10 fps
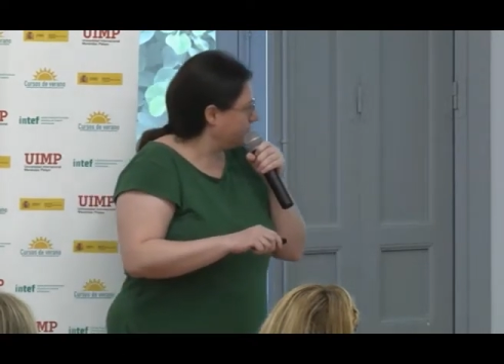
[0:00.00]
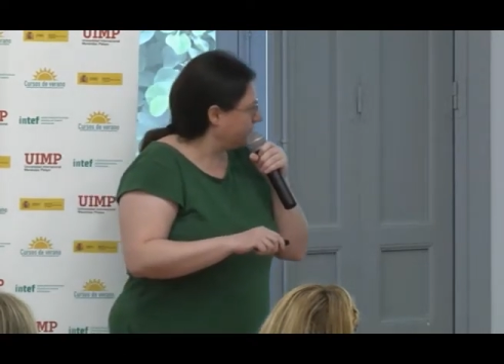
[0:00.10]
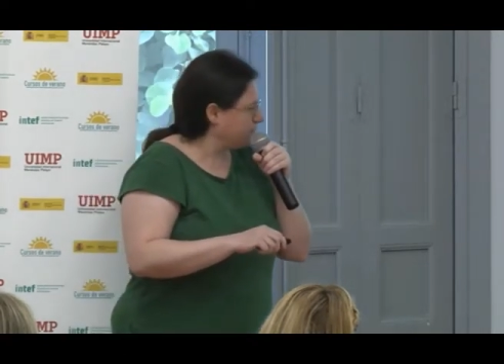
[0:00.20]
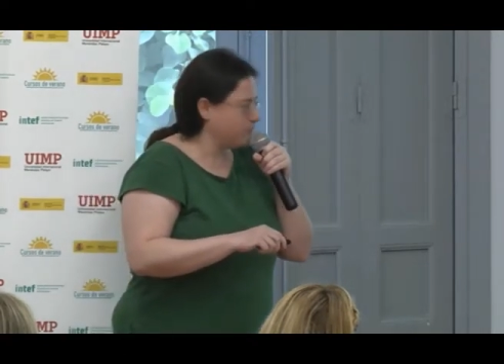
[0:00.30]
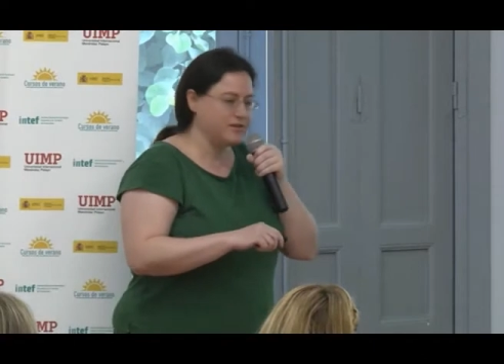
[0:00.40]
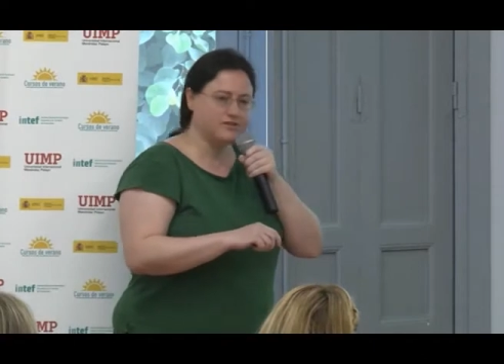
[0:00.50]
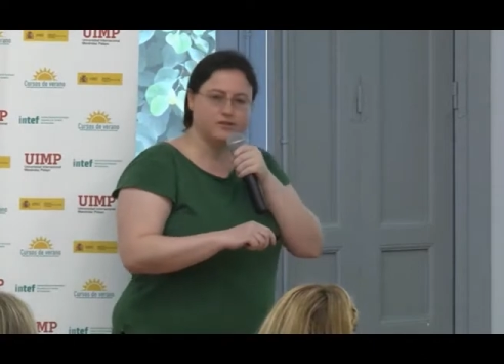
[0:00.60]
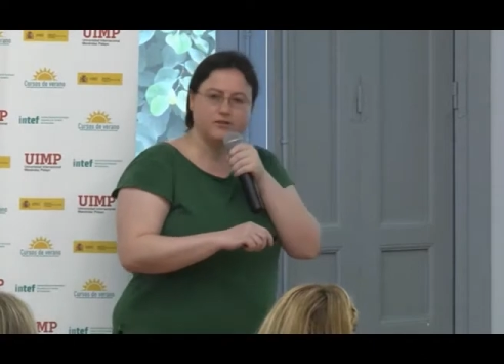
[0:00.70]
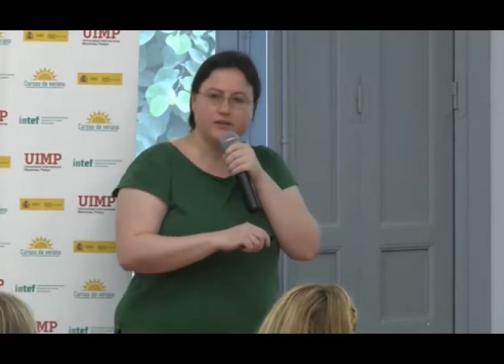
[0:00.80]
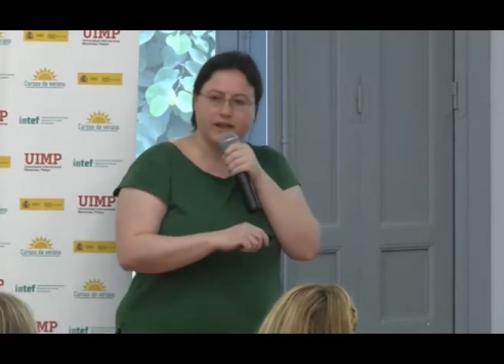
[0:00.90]
that means
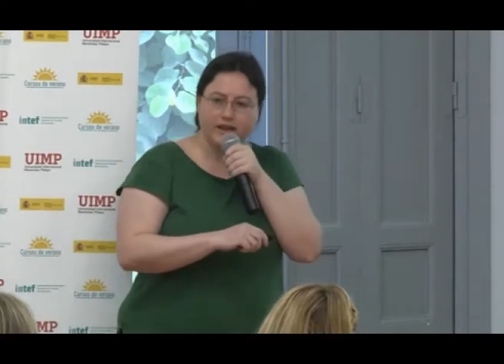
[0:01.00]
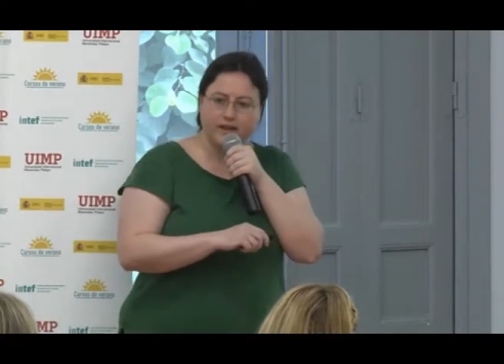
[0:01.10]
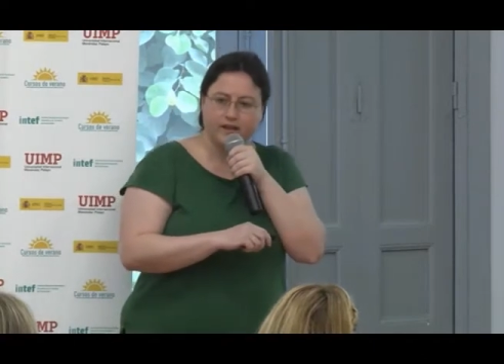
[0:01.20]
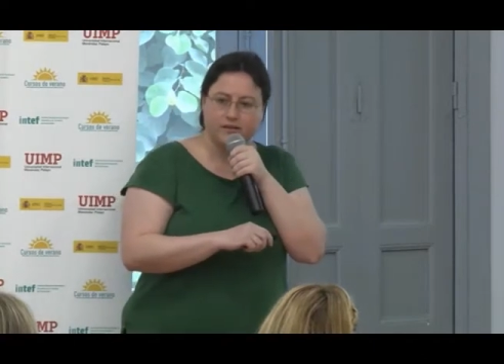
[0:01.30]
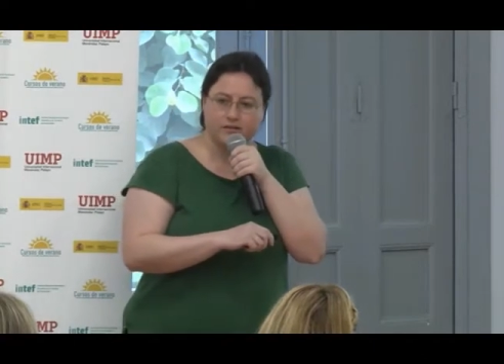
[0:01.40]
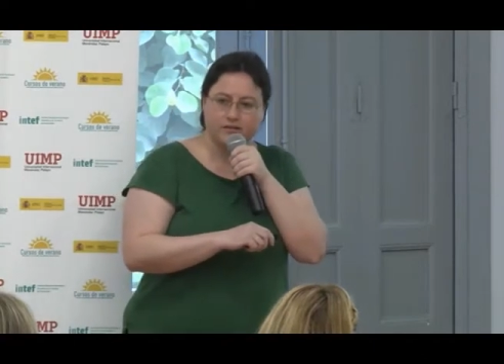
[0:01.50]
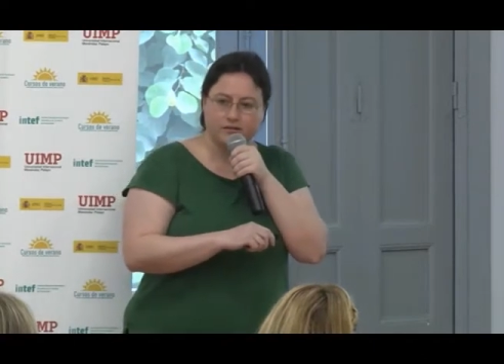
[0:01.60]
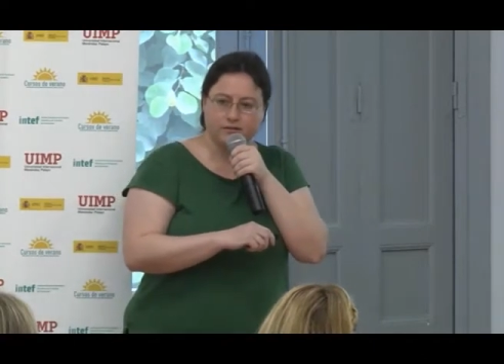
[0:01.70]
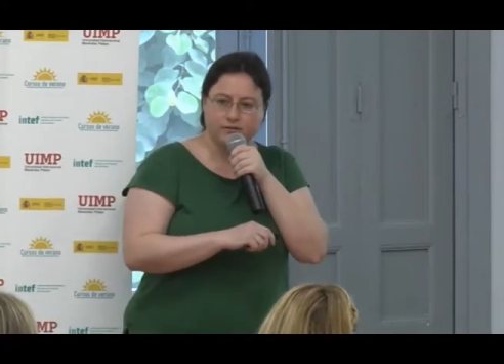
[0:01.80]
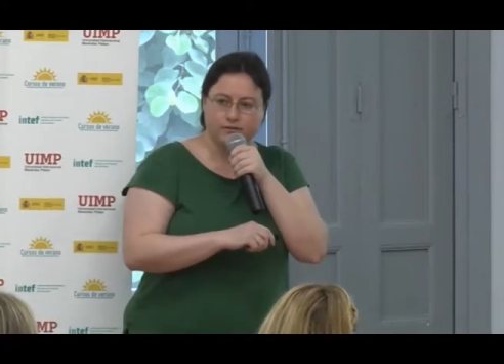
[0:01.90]
that you care
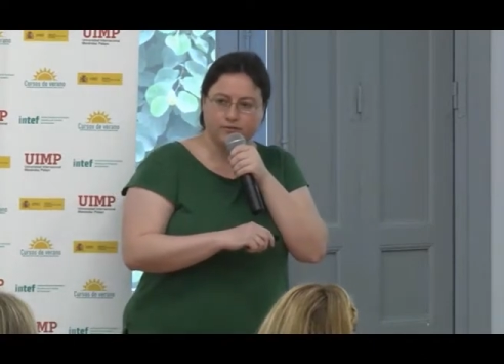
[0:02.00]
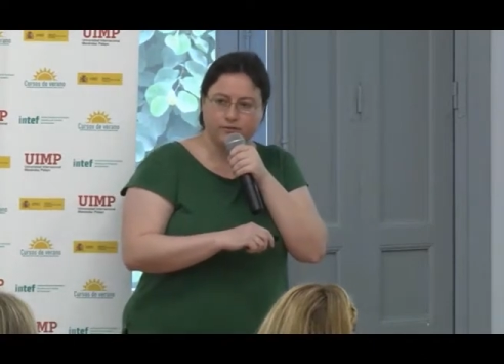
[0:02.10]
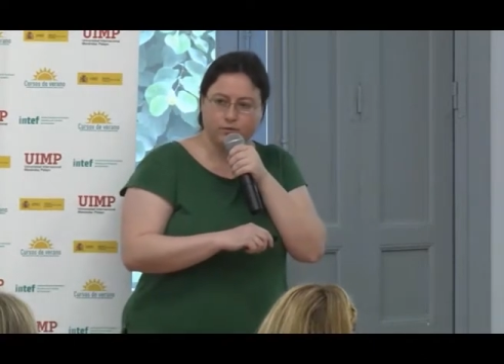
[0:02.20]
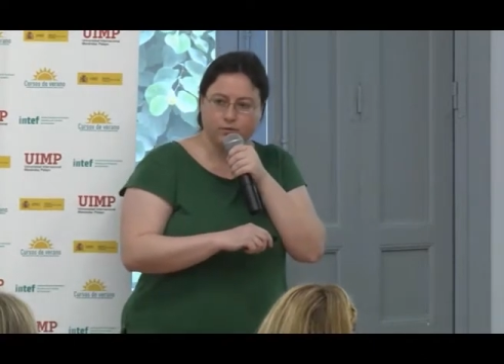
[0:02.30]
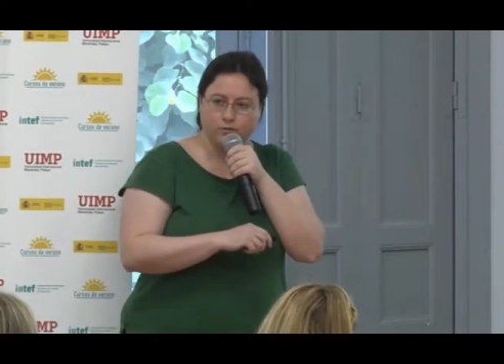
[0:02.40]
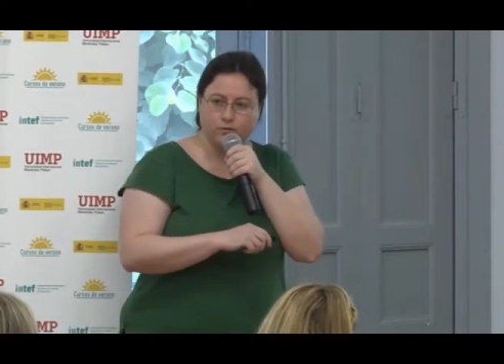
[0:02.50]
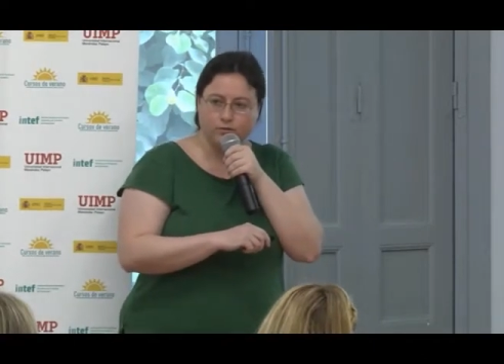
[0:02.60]
for